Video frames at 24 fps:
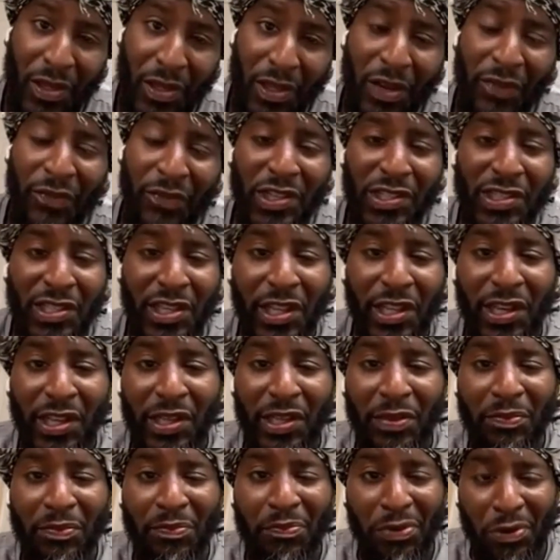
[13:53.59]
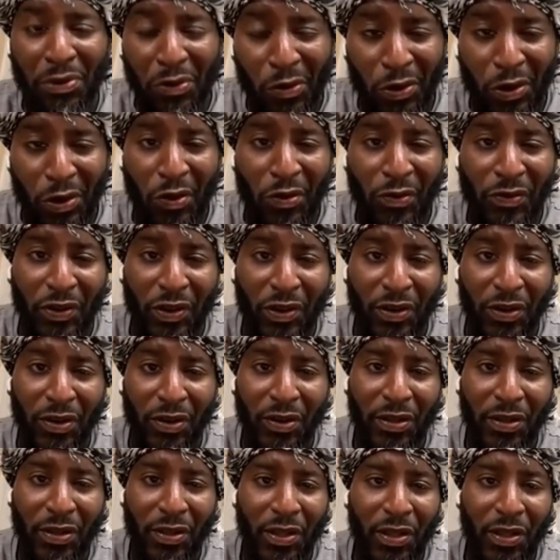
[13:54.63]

of us getting pulled over